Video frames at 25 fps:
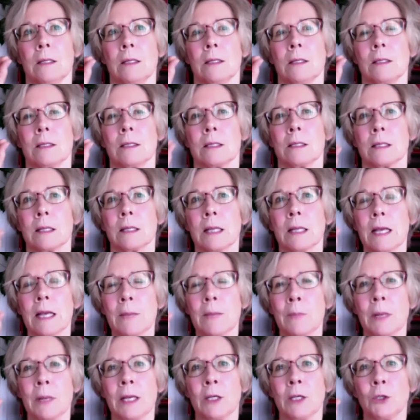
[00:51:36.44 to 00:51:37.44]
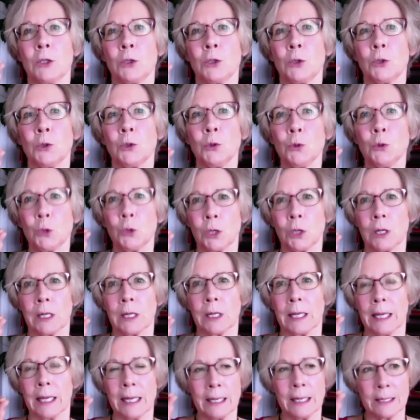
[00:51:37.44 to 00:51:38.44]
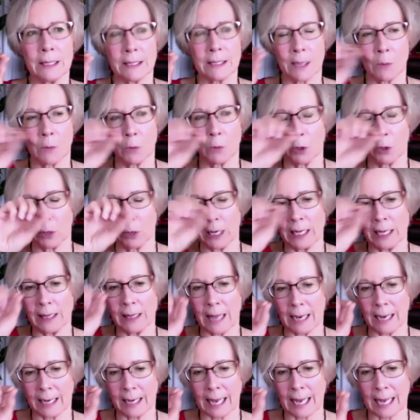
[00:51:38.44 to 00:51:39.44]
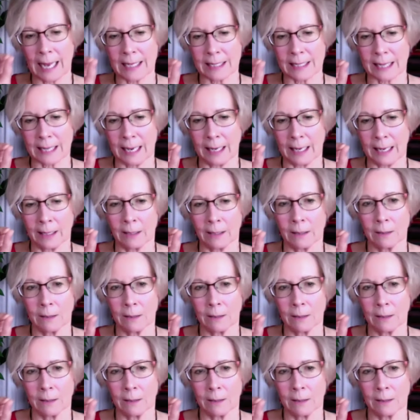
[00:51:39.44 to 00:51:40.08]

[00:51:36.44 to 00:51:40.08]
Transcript: Sleep is usually somewhere in that cascade.